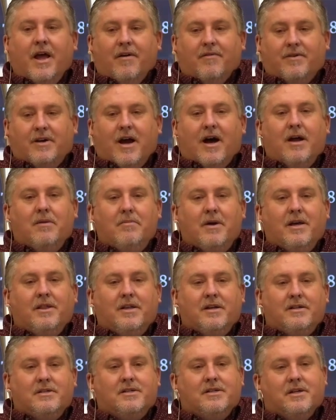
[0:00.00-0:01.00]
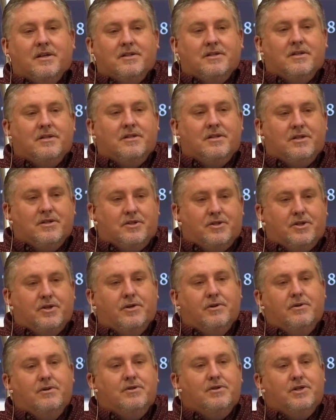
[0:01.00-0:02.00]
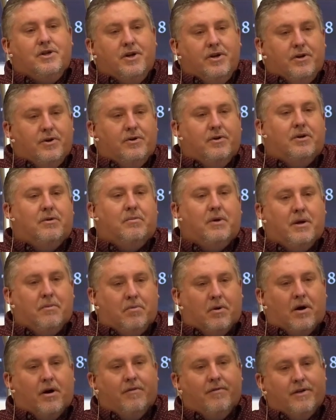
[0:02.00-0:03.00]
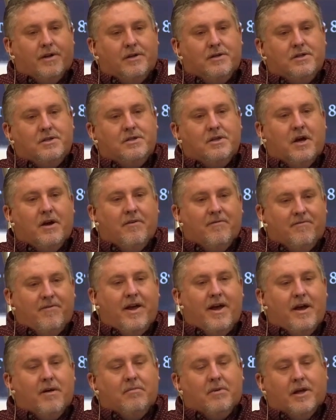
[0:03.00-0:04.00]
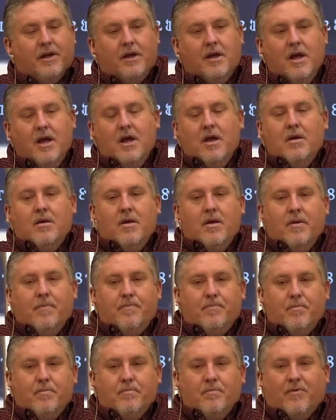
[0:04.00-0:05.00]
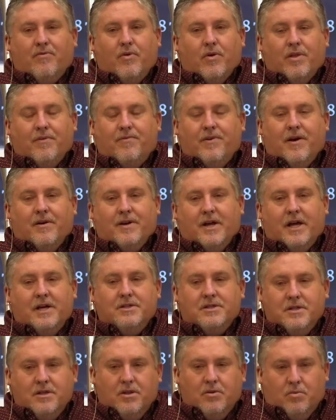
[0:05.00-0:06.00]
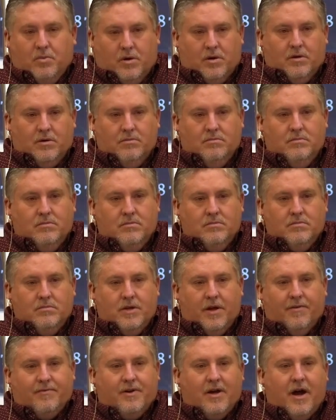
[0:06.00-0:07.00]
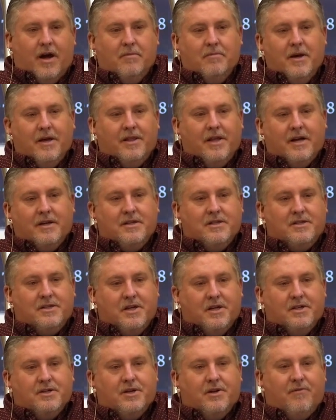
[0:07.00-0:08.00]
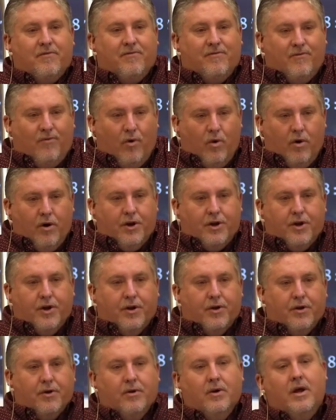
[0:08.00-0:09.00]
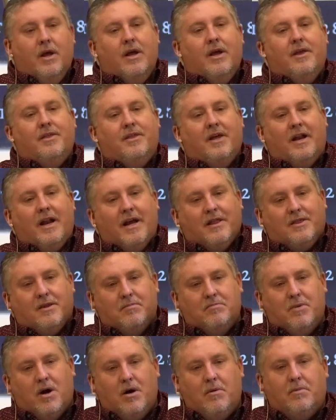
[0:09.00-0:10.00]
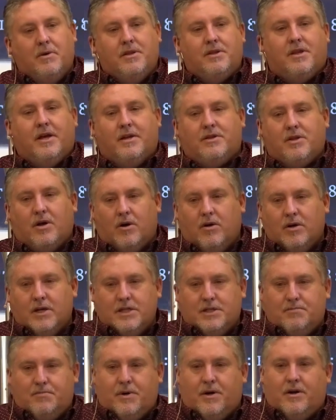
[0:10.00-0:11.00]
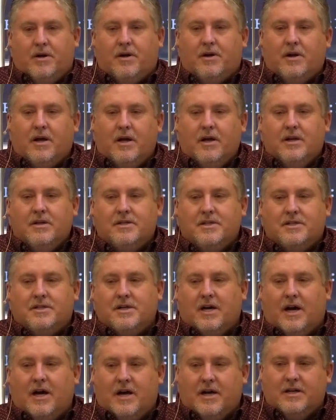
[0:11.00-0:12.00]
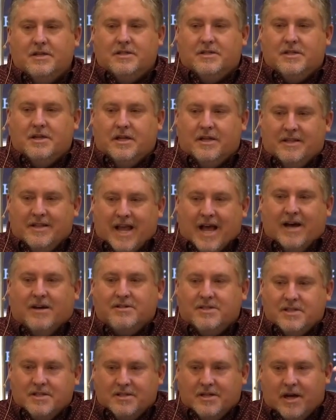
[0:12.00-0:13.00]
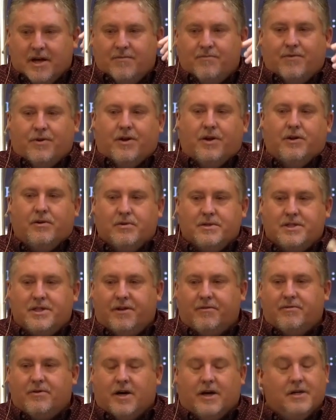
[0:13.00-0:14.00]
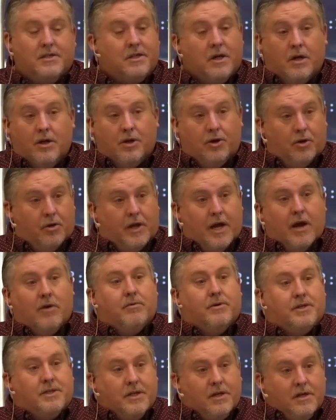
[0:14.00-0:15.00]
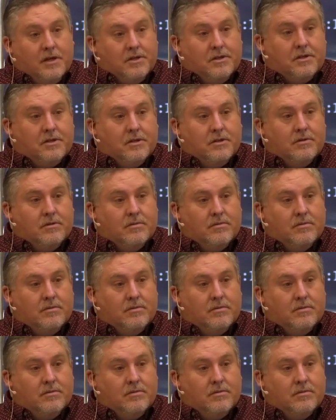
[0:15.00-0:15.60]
if God made the decision to choose you to be a part of His family before the foundation of the world, if God made that decision for you, then at the moment that the Holy Spirit decides now's the time for you to receive grace, you can't resist.